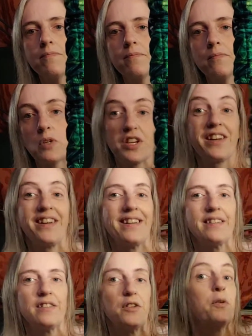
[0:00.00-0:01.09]
which I
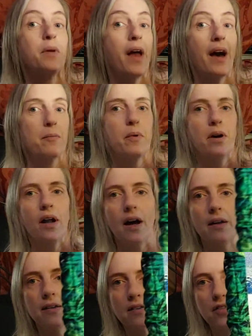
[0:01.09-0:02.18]
didn't do yet, but I
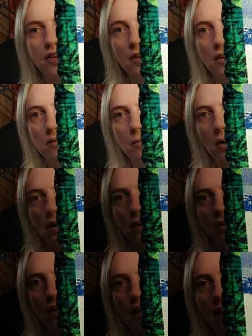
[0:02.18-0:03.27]
did start working
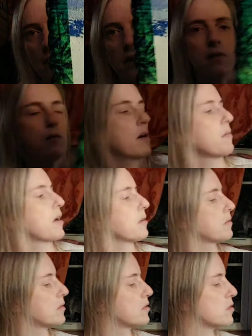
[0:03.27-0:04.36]
on that. I might
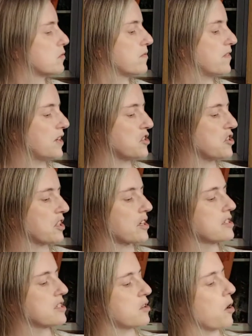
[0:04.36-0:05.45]
finish it because
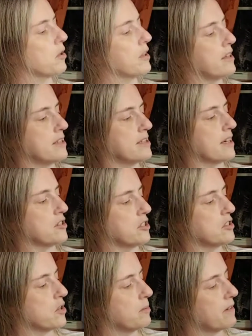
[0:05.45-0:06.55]
it's all in this section.
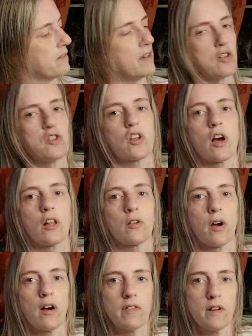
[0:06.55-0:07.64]
So I might finish the color
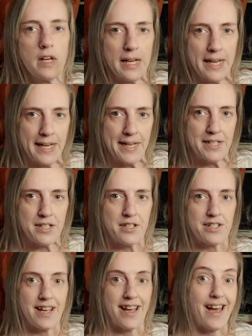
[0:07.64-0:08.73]
off just to
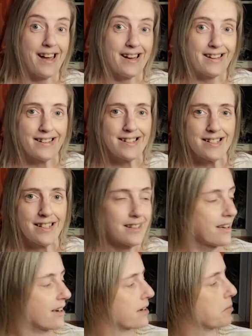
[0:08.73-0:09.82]
say, hey, at least
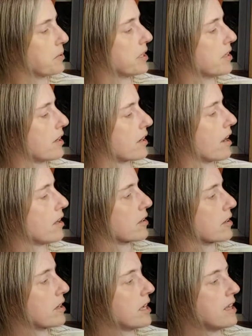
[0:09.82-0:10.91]
I completed a
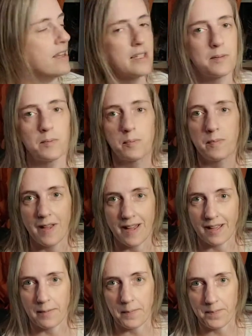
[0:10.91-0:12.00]
color. This
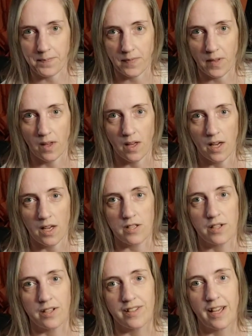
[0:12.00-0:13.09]
thing is going
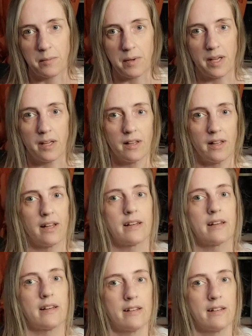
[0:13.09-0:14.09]
to take me like,